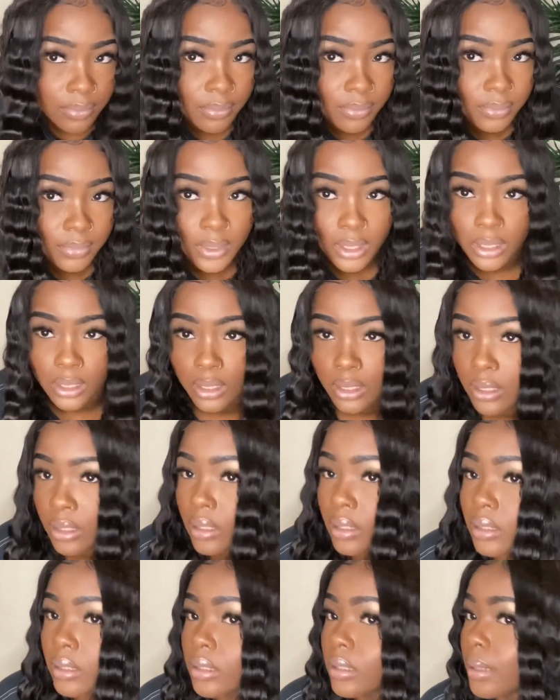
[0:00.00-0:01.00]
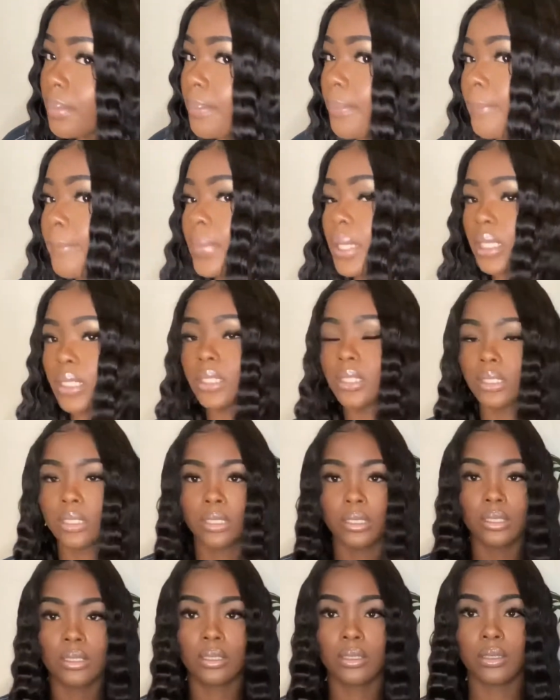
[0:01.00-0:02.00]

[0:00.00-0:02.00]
The lace looks amazing.